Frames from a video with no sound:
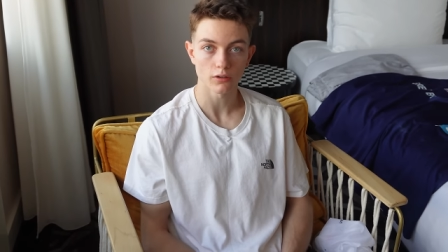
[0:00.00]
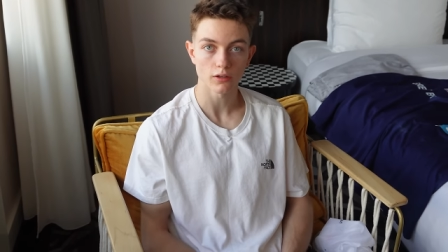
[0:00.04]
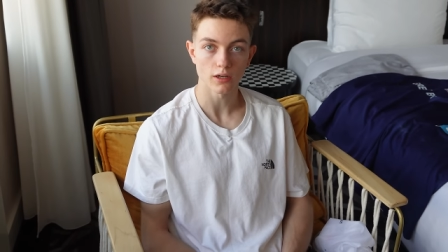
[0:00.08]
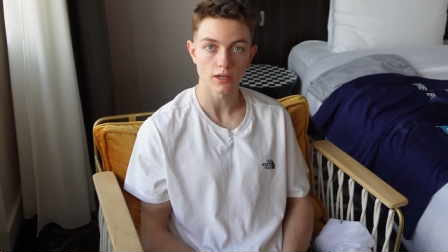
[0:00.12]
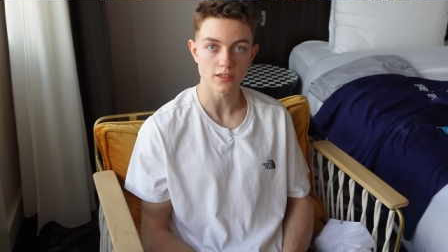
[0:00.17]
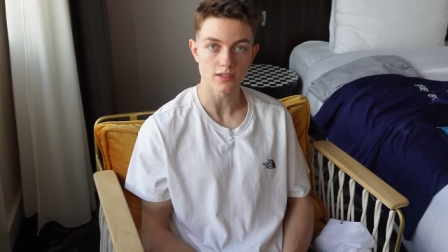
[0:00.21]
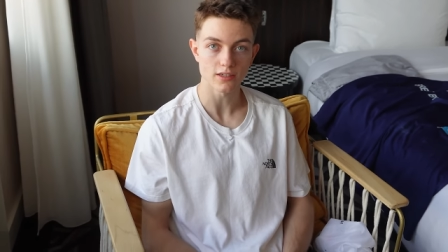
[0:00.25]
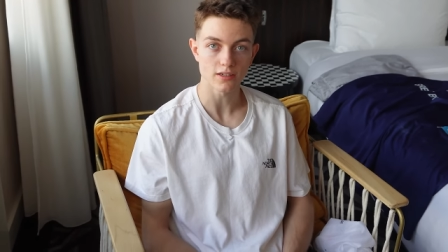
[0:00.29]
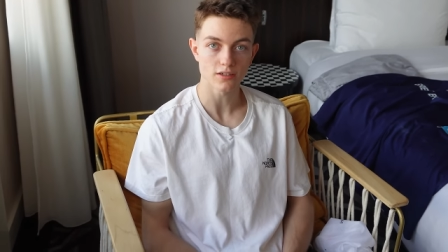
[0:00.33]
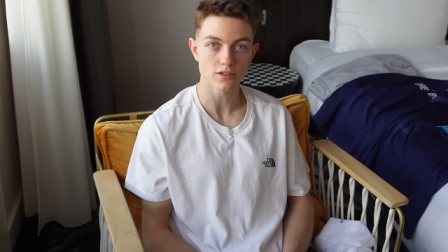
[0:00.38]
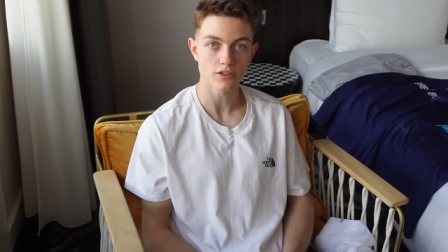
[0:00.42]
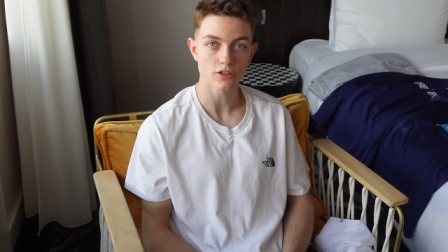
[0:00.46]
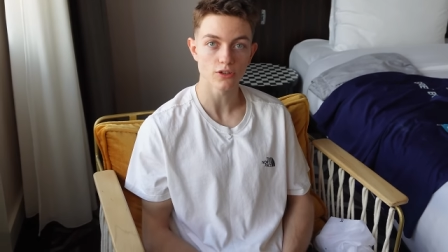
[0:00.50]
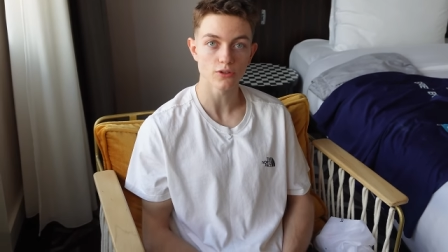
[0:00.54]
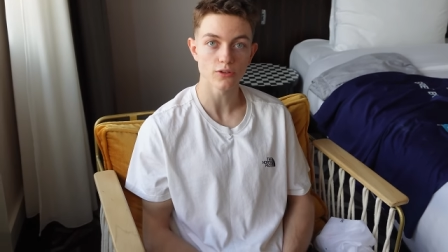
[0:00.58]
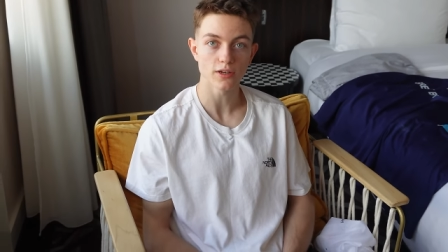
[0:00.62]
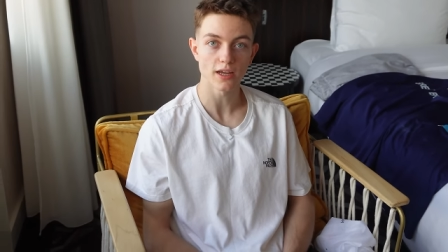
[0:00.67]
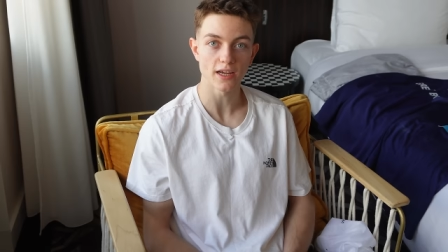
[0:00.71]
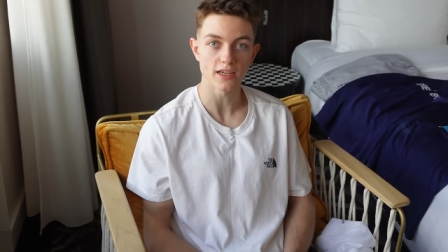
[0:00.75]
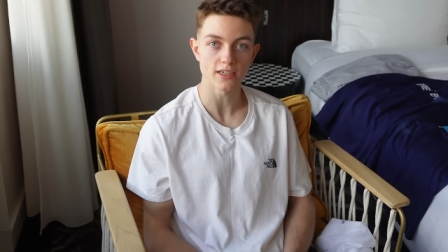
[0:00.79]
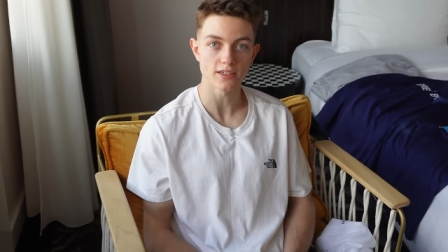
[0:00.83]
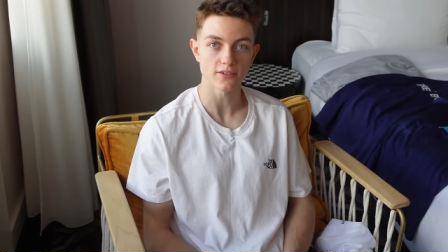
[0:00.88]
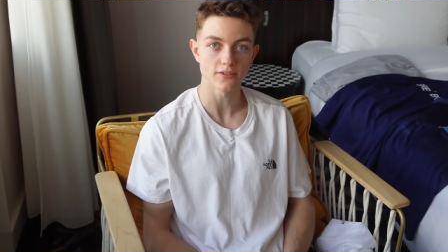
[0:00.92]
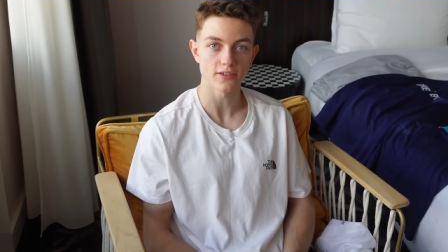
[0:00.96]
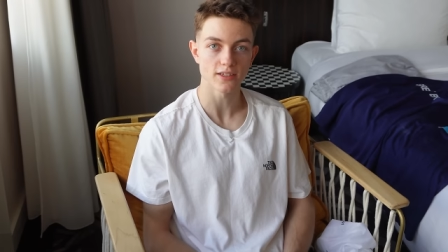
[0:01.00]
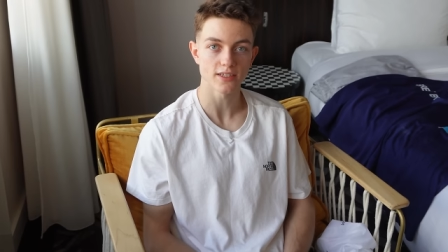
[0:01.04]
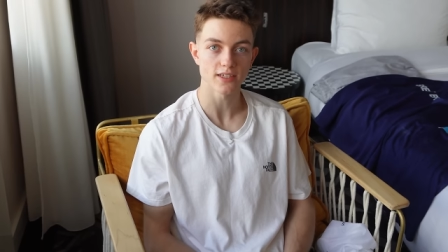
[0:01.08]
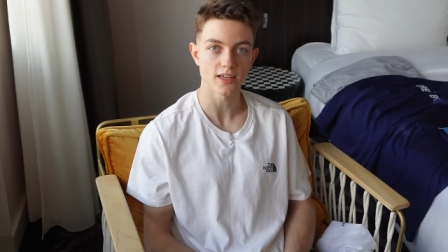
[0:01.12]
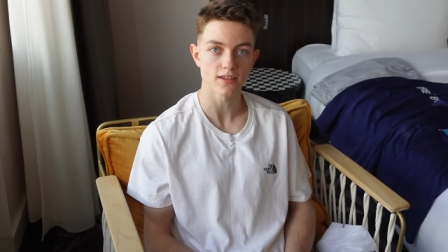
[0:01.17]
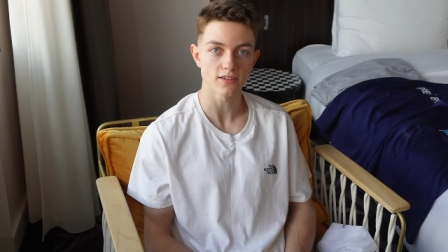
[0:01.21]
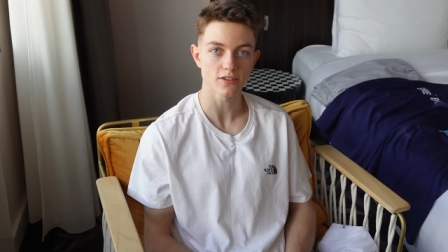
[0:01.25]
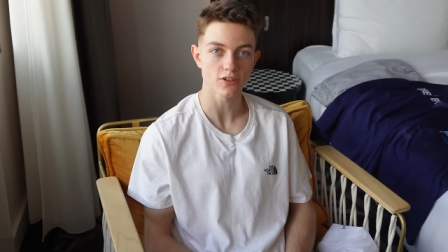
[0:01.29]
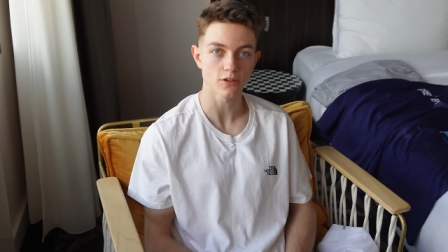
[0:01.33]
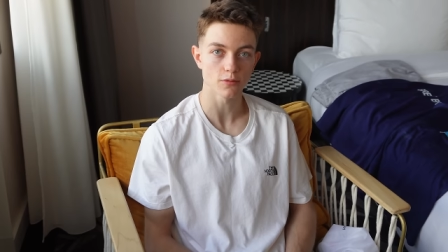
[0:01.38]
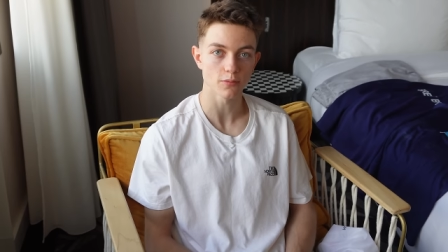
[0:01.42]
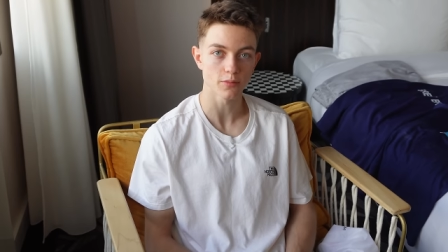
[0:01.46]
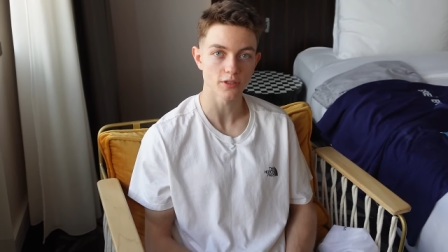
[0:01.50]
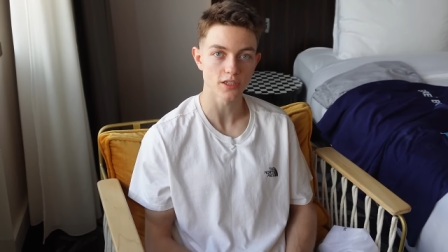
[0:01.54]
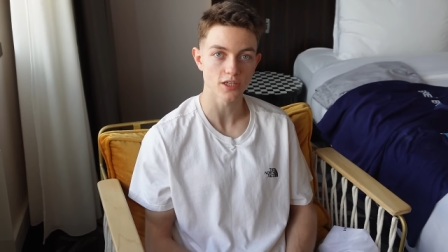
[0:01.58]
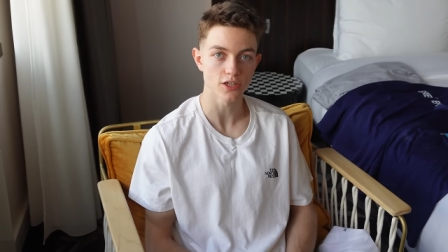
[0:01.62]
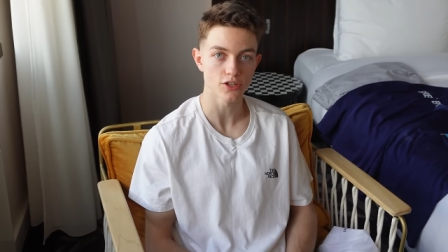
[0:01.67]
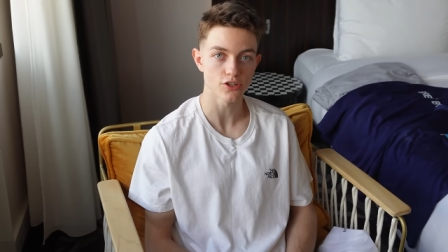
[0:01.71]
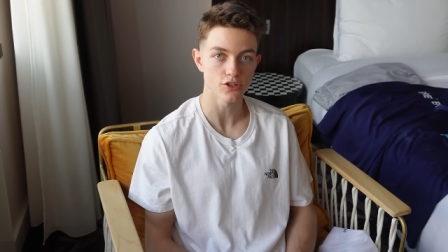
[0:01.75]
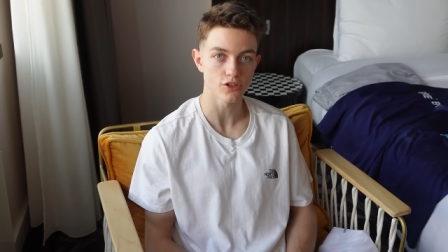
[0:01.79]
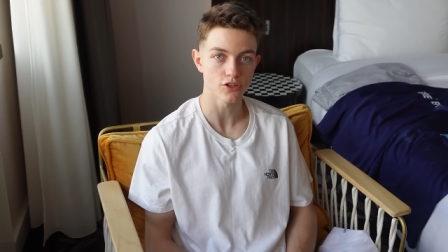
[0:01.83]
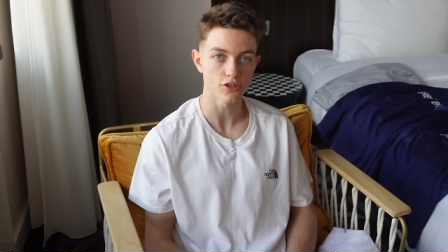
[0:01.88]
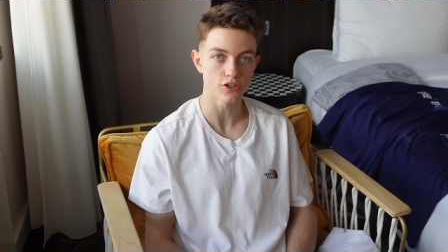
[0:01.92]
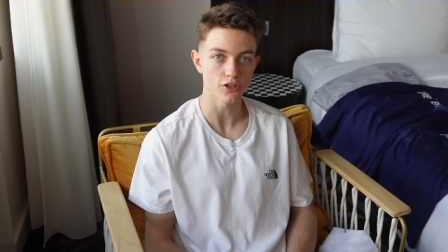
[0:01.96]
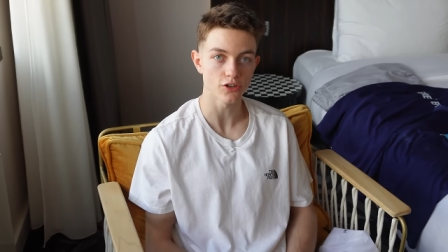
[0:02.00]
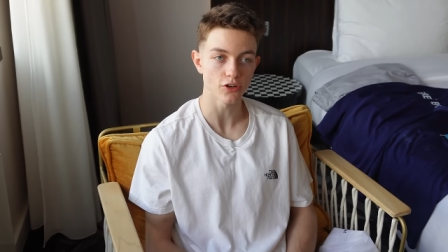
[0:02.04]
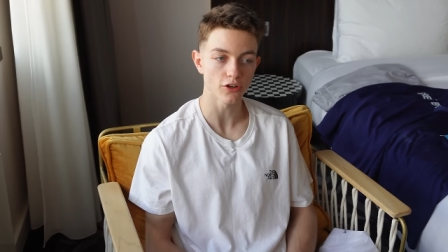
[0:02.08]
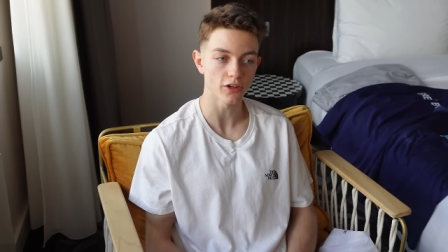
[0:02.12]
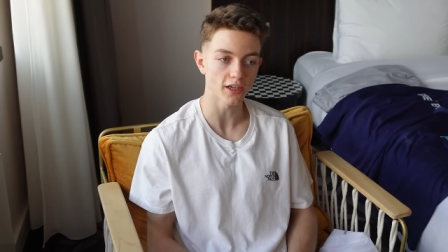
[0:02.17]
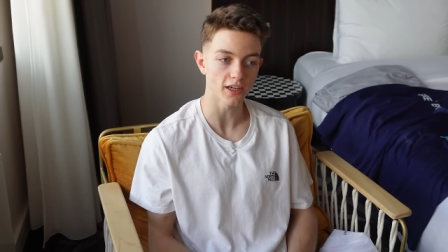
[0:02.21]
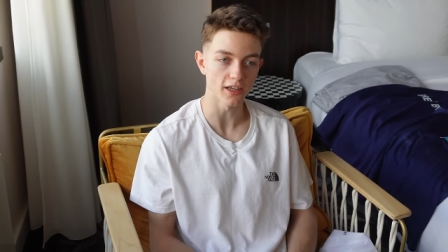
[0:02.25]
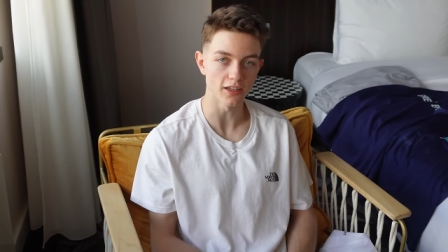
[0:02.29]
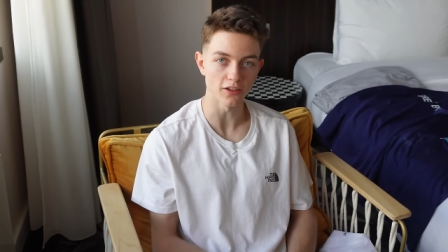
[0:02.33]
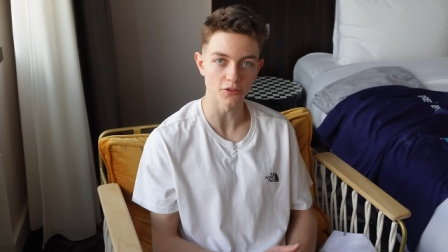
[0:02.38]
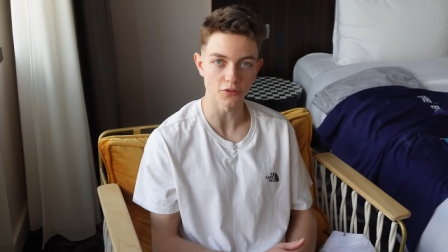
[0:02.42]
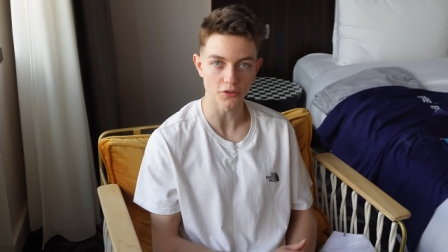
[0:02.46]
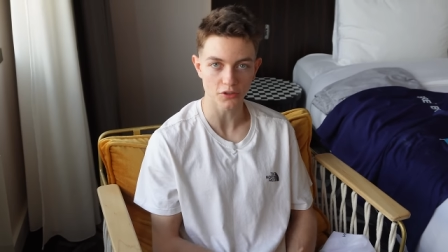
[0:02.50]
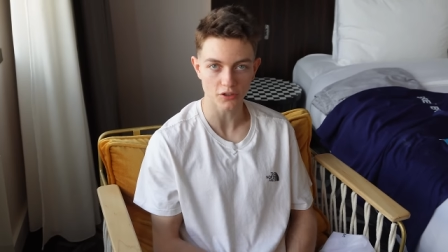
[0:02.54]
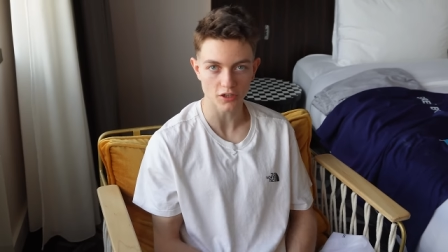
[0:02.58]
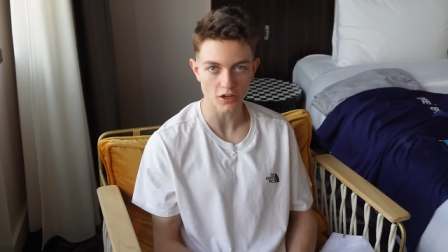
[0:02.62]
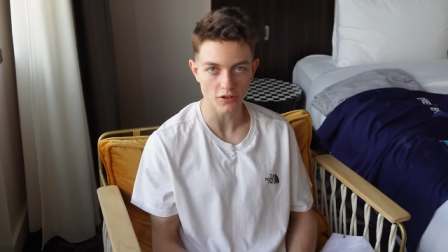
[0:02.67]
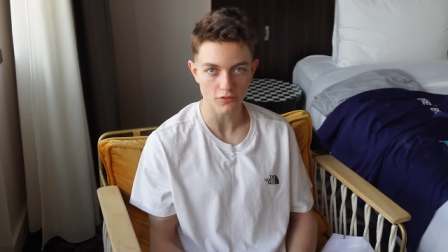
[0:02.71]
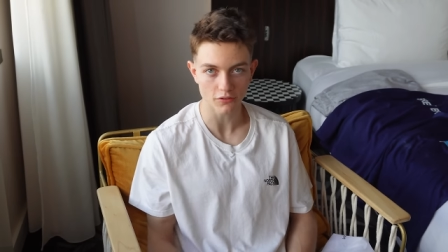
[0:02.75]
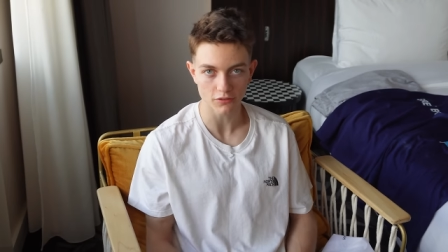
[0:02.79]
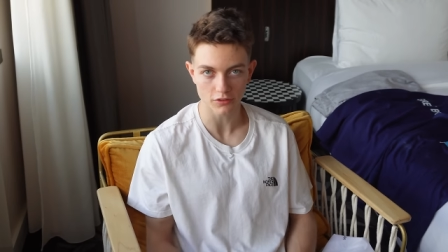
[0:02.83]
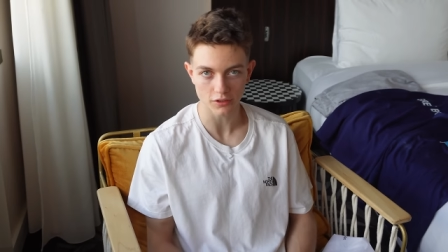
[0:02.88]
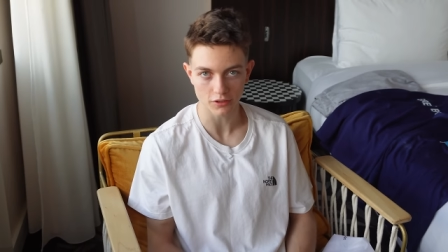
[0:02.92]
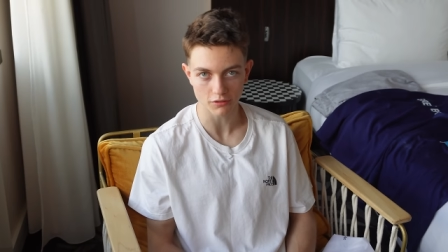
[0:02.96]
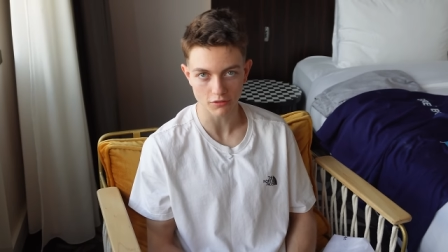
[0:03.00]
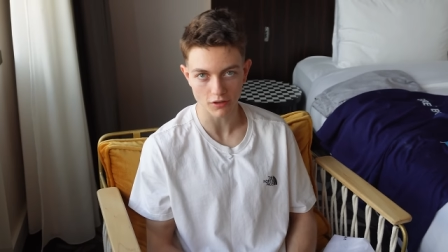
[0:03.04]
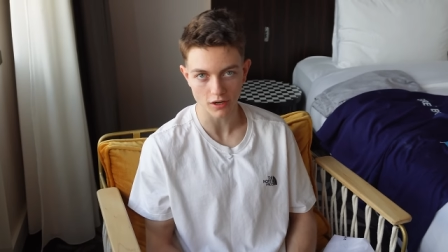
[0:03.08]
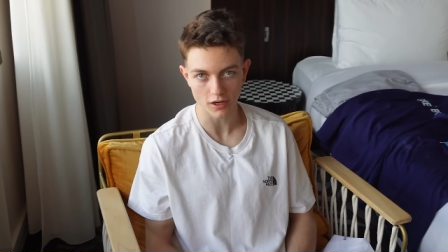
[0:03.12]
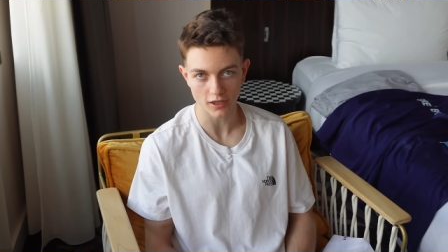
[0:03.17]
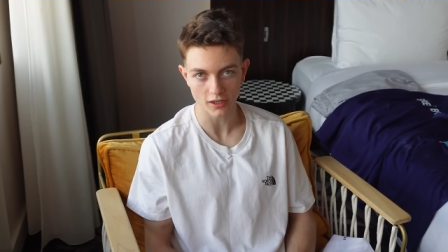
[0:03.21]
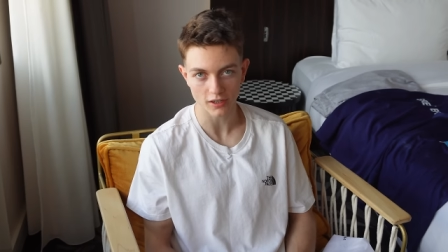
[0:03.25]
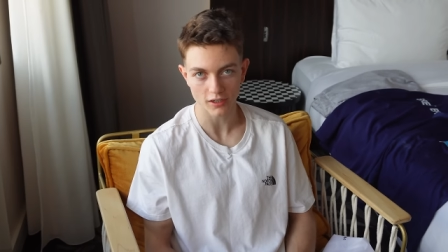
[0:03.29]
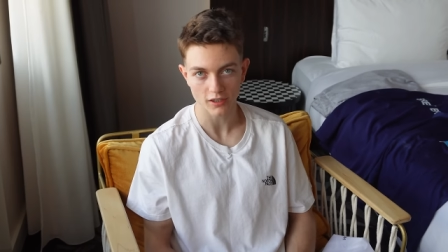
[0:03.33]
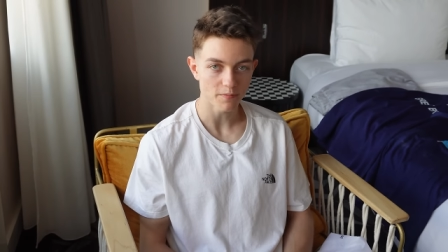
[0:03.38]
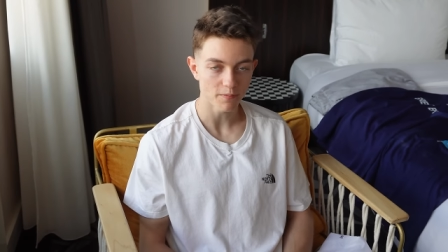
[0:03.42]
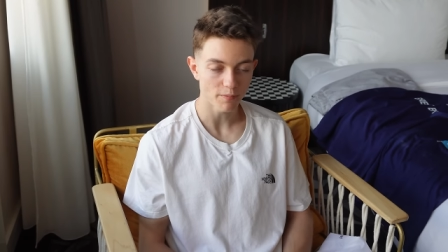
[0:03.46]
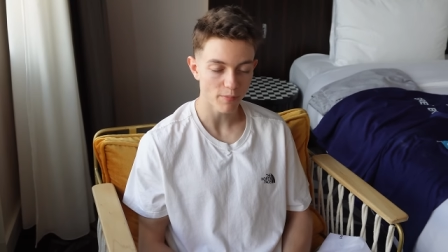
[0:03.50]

There's two days of intense competition. You gotta get the recovery right.